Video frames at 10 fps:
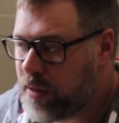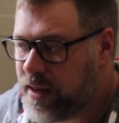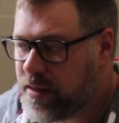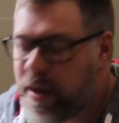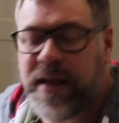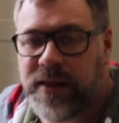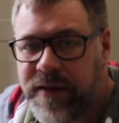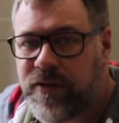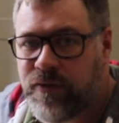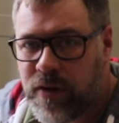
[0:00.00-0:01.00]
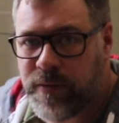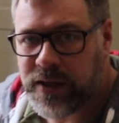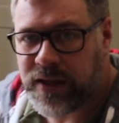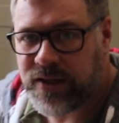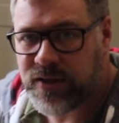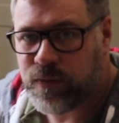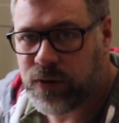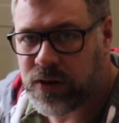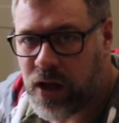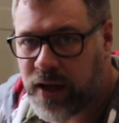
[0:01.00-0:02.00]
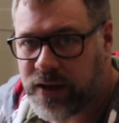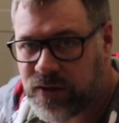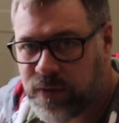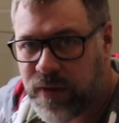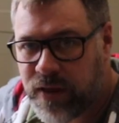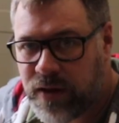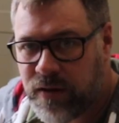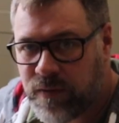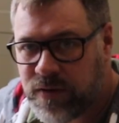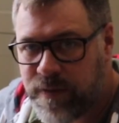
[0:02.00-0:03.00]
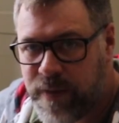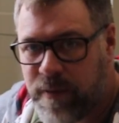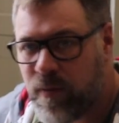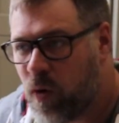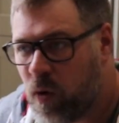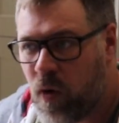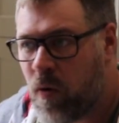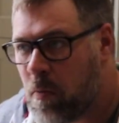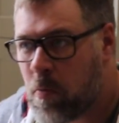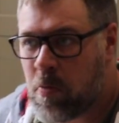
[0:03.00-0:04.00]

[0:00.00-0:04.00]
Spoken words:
in the main living room at least would like something that was a bit more.